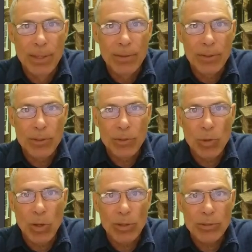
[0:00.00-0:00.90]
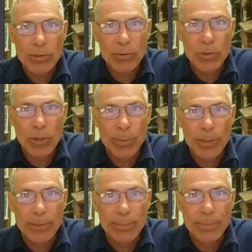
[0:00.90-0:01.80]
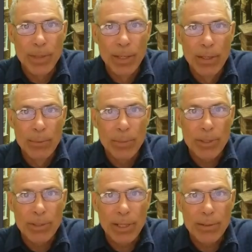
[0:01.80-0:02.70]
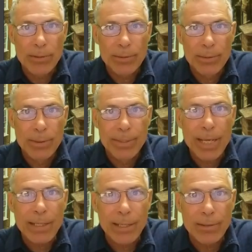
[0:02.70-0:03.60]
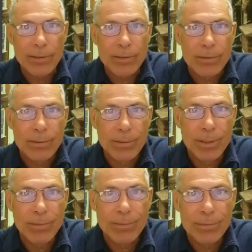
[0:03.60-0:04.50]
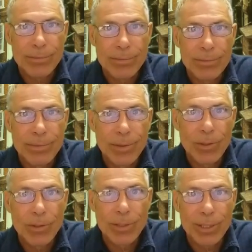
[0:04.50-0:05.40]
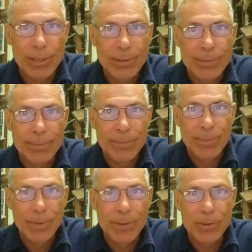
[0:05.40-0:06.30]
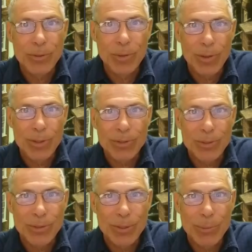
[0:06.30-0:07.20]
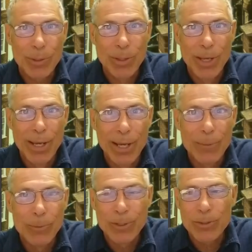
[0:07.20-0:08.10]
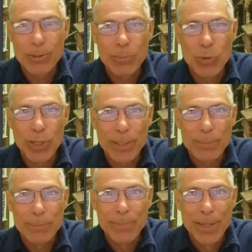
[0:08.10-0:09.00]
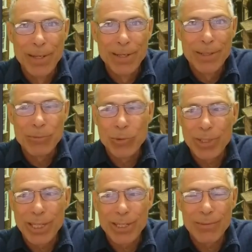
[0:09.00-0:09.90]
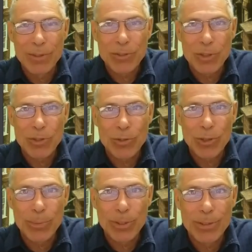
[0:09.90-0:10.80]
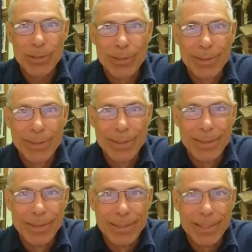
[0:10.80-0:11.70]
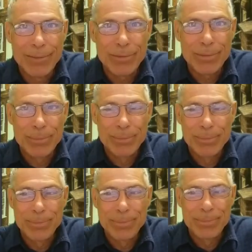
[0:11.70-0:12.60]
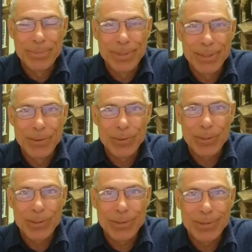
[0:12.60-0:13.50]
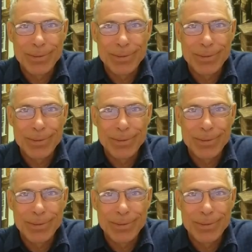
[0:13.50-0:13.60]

that you can do all this through terminal, but it takes decades of learning to do all this on terminal. And what's the point of doing any of this on terminal if you can